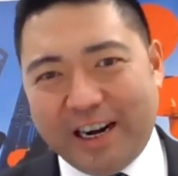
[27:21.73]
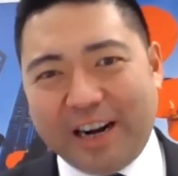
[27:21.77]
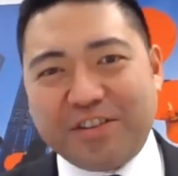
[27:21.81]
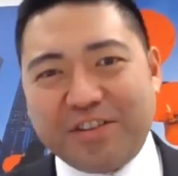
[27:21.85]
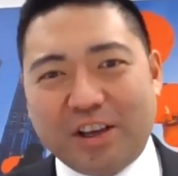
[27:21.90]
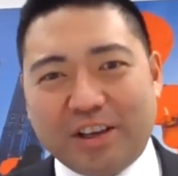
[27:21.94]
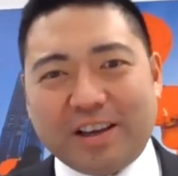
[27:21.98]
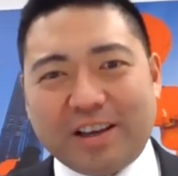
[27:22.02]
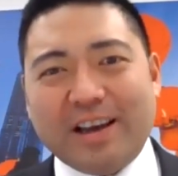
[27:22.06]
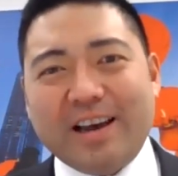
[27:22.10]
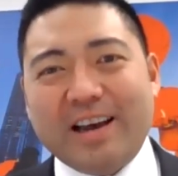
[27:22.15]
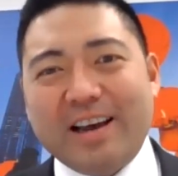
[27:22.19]
I
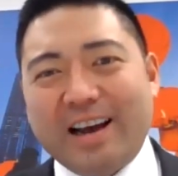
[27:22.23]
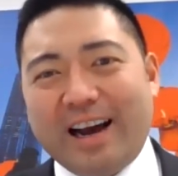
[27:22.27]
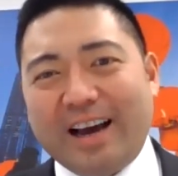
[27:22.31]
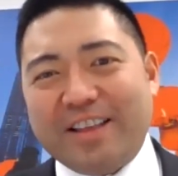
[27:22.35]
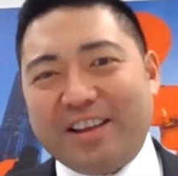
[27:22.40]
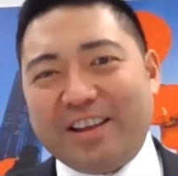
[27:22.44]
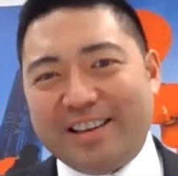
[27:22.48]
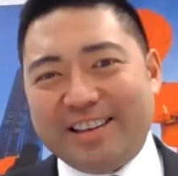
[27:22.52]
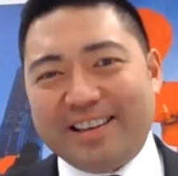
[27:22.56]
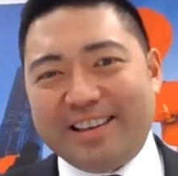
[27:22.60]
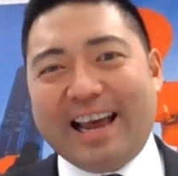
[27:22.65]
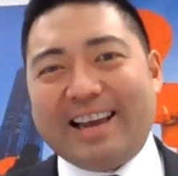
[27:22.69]

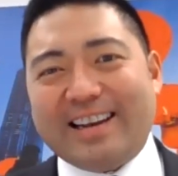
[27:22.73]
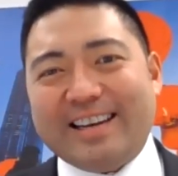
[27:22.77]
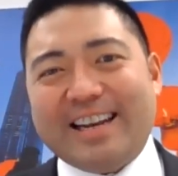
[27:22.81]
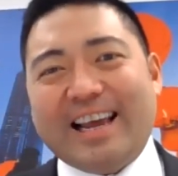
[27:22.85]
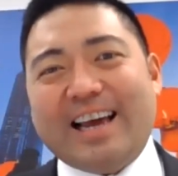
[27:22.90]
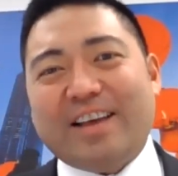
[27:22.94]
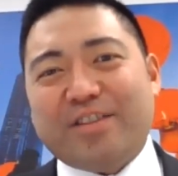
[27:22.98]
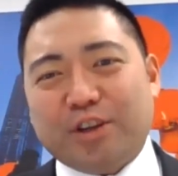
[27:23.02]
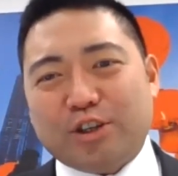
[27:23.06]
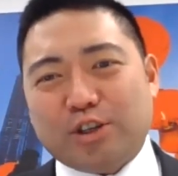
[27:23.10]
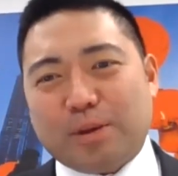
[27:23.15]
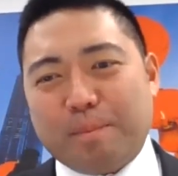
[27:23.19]
think net
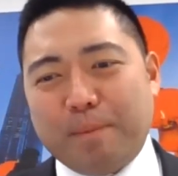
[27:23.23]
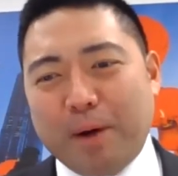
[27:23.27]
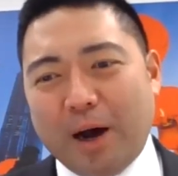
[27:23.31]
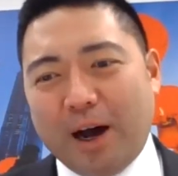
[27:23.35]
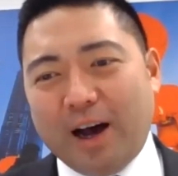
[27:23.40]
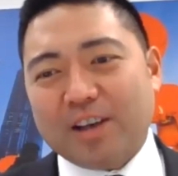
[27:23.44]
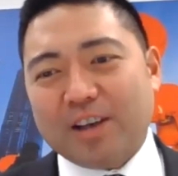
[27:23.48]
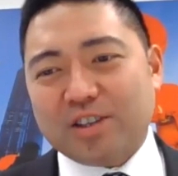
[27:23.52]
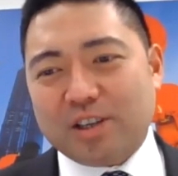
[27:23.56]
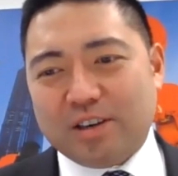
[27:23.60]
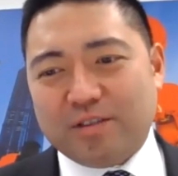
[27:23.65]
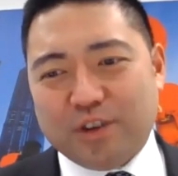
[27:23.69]
there's a
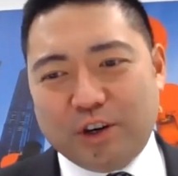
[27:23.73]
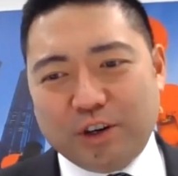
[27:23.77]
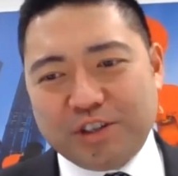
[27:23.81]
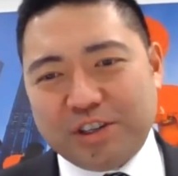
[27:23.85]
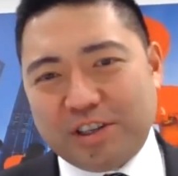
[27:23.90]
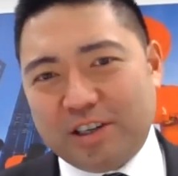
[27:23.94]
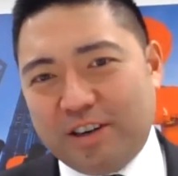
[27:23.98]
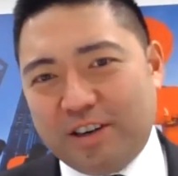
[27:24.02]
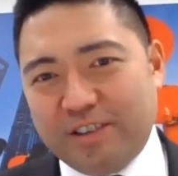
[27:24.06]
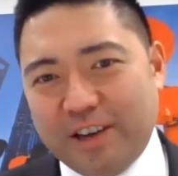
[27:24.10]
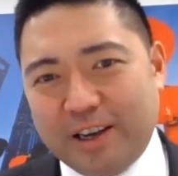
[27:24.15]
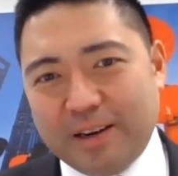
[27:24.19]
positive
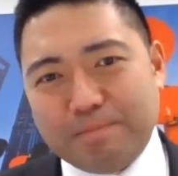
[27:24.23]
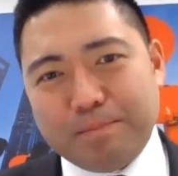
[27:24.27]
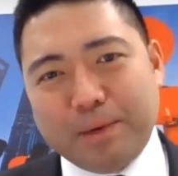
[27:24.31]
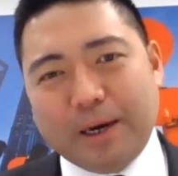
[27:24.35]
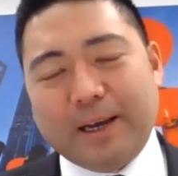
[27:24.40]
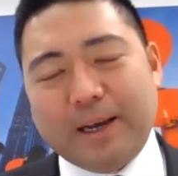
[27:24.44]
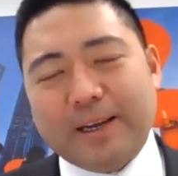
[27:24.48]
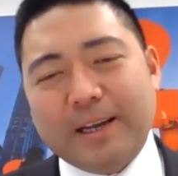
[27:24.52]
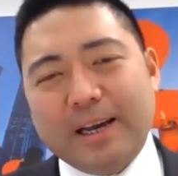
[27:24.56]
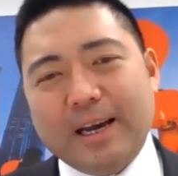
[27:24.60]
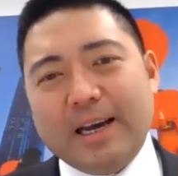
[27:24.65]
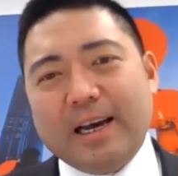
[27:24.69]
version of it,
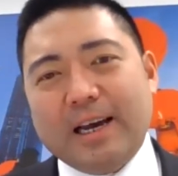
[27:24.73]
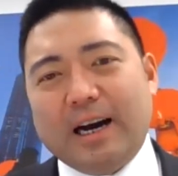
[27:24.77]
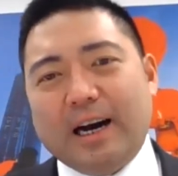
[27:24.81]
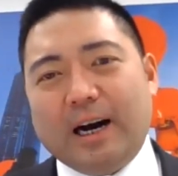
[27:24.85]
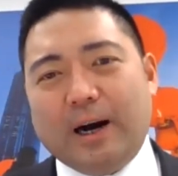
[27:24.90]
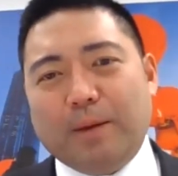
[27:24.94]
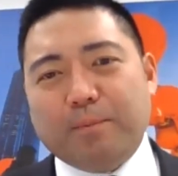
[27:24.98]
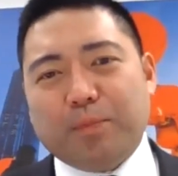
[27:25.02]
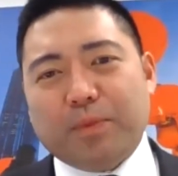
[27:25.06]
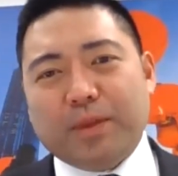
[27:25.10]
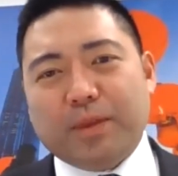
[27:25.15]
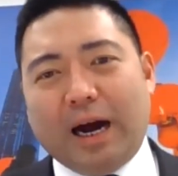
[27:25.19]
but
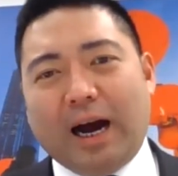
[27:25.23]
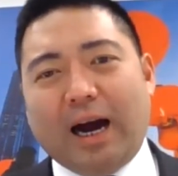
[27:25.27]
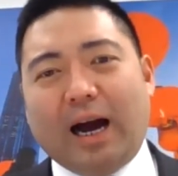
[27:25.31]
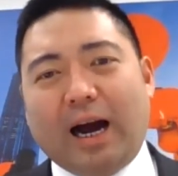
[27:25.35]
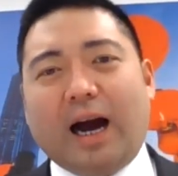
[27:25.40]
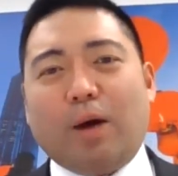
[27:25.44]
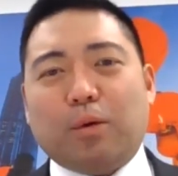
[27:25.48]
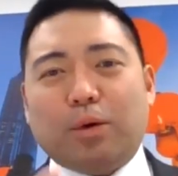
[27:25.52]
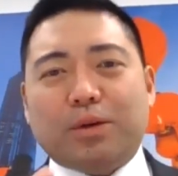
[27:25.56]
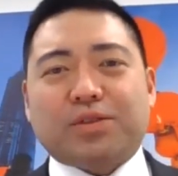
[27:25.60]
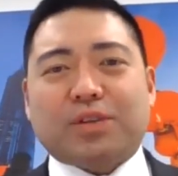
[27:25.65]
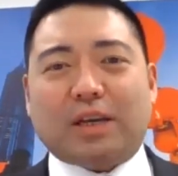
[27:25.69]

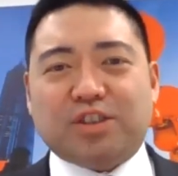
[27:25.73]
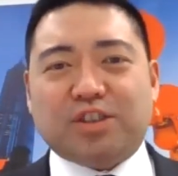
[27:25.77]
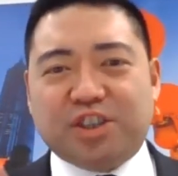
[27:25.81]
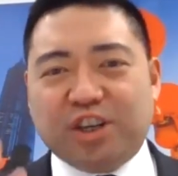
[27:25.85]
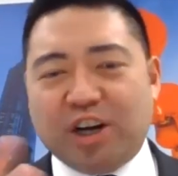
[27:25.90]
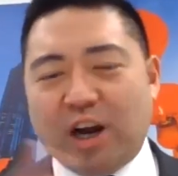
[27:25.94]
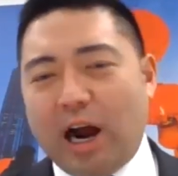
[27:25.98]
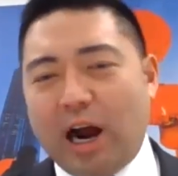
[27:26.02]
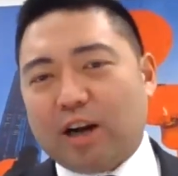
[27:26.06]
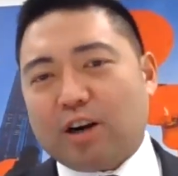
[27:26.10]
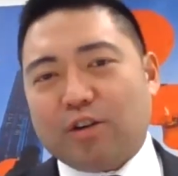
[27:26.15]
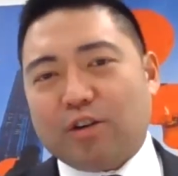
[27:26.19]
I would say
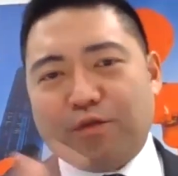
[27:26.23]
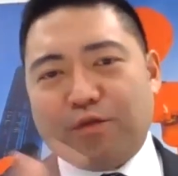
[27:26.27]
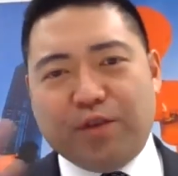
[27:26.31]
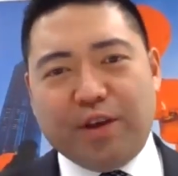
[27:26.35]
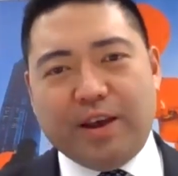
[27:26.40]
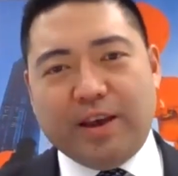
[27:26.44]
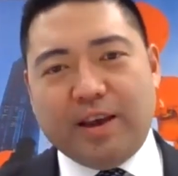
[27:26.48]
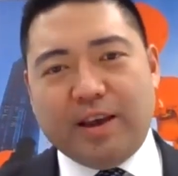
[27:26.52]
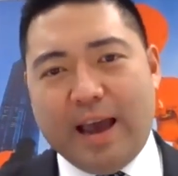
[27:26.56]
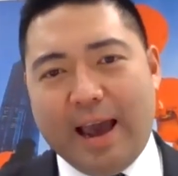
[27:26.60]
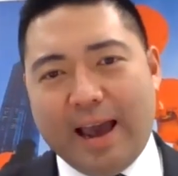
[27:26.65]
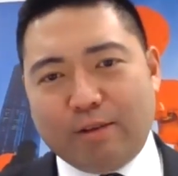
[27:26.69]

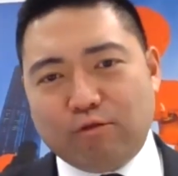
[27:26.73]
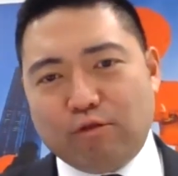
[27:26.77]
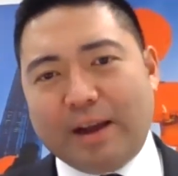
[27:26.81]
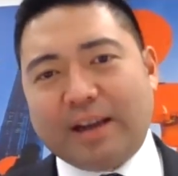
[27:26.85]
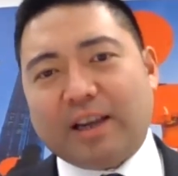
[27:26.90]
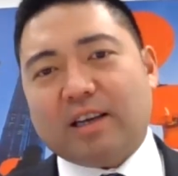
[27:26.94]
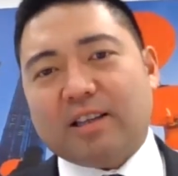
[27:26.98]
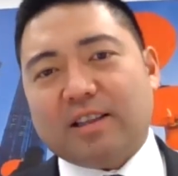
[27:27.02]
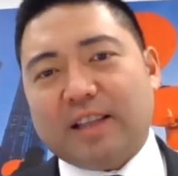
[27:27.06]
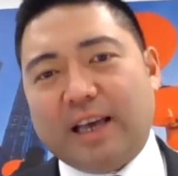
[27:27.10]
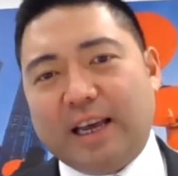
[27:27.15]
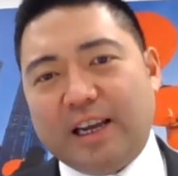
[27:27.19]
geography and
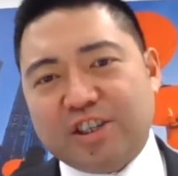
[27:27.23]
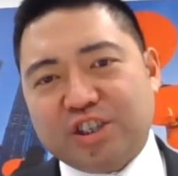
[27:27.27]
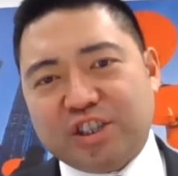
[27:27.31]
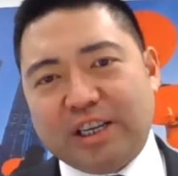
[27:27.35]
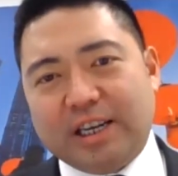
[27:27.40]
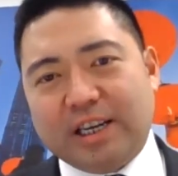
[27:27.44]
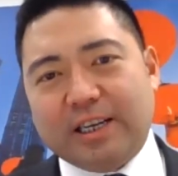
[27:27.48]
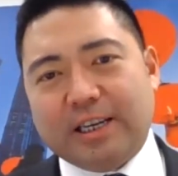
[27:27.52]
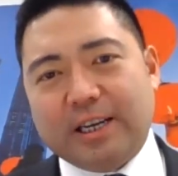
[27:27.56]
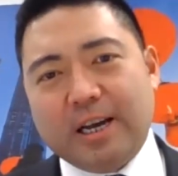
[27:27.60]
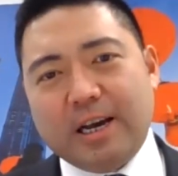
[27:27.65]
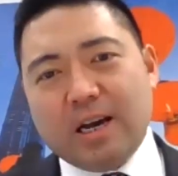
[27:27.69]

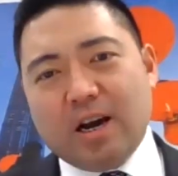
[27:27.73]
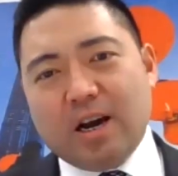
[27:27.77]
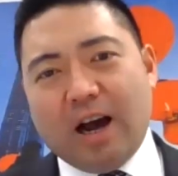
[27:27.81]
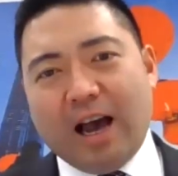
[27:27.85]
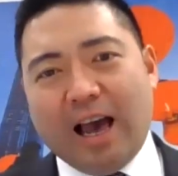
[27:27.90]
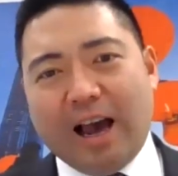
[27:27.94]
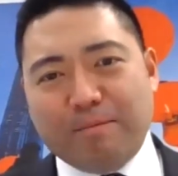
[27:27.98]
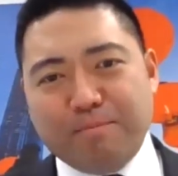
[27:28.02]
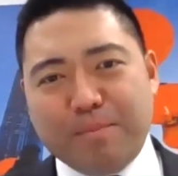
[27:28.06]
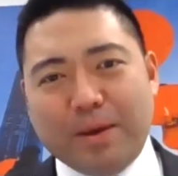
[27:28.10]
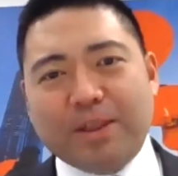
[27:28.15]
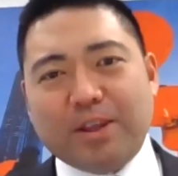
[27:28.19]
regulation
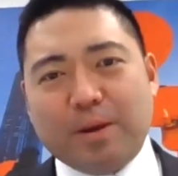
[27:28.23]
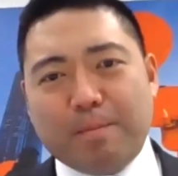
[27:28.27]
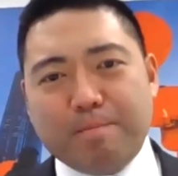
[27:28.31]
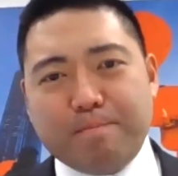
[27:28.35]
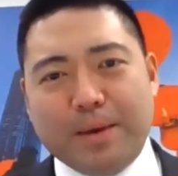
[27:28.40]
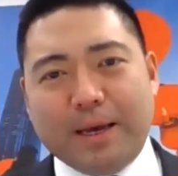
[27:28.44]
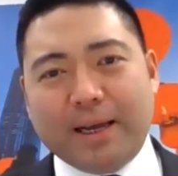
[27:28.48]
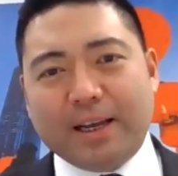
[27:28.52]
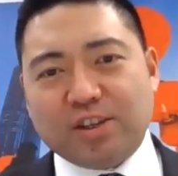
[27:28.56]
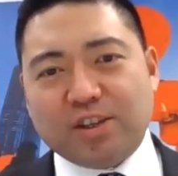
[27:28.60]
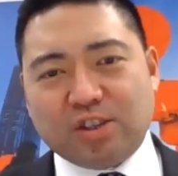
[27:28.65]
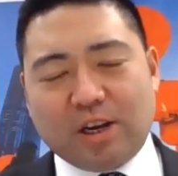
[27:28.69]
have been the
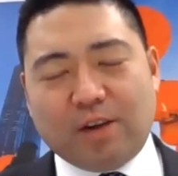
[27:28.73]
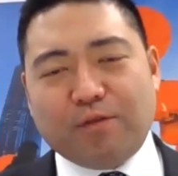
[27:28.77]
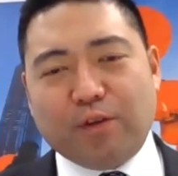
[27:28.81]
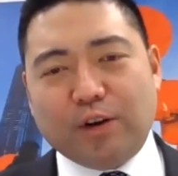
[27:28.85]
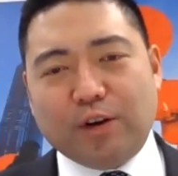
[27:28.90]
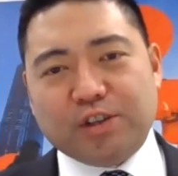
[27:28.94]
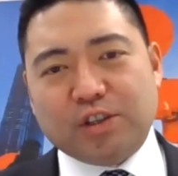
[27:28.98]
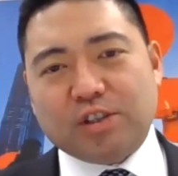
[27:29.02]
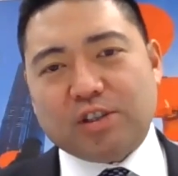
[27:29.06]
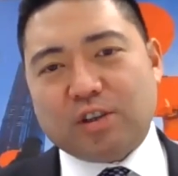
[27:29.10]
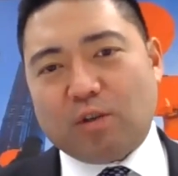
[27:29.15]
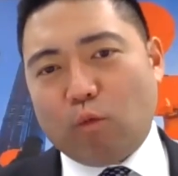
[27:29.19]
biggest
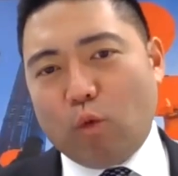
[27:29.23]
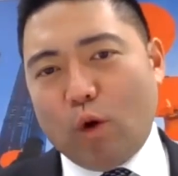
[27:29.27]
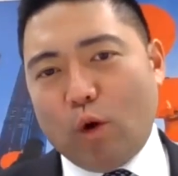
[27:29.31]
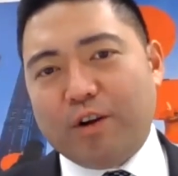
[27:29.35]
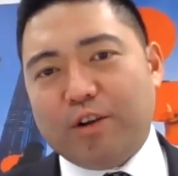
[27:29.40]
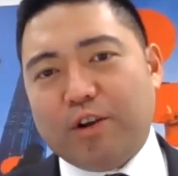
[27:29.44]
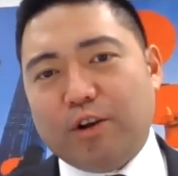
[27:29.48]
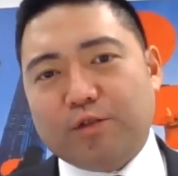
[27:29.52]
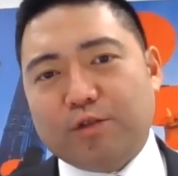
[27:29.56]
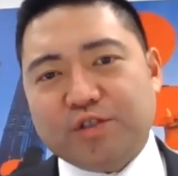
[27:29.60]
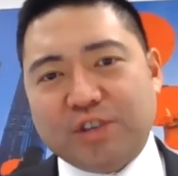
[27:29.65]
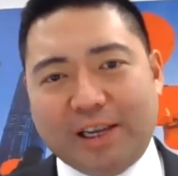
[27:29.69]
differences of where
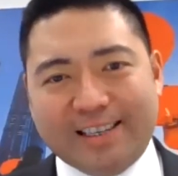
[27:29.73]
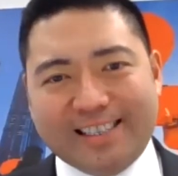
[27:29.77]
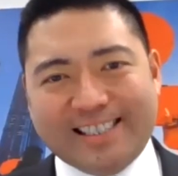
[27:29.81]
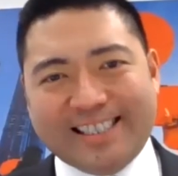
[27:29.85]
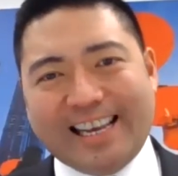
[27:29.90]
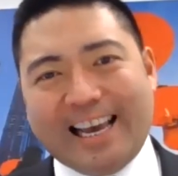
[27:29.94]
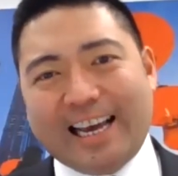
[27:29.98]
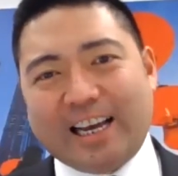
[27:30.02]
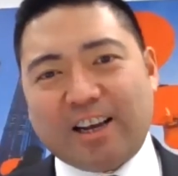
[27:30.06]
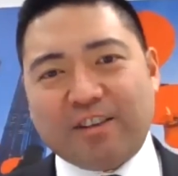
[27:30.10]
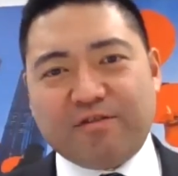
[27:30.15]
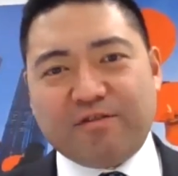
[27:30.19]
you've seen
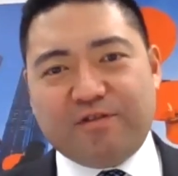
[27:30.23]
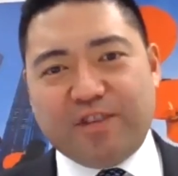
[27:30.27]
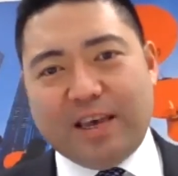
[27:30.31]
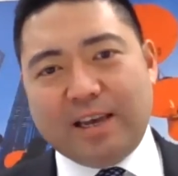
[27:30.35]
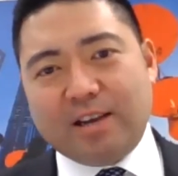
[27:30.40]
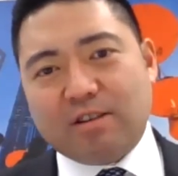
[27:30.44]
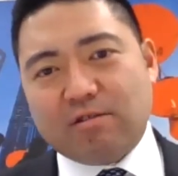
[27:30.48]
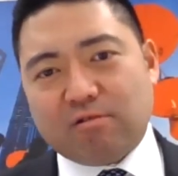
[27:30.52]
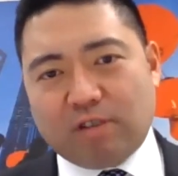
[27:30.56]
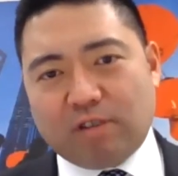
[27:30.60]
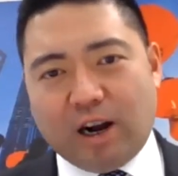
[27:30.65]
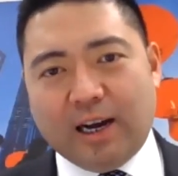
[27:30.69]

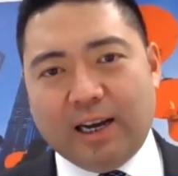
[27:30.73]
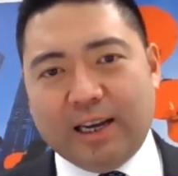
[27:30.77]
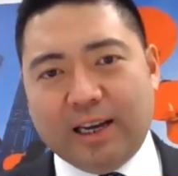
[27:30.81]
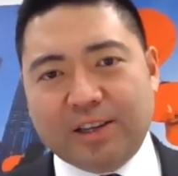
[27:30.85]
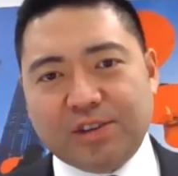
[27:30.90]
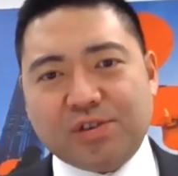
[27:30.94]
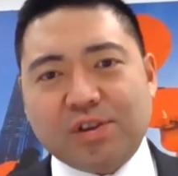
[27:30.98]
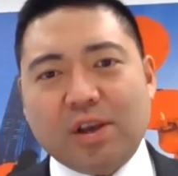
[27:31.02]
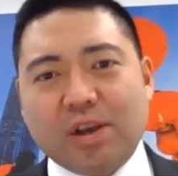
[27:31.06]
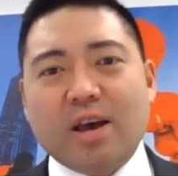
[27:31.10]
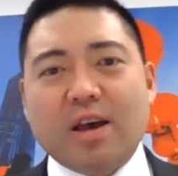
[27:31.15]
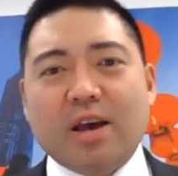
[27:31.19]
Techfin
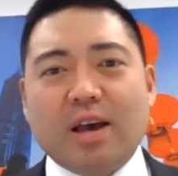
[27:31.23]
rise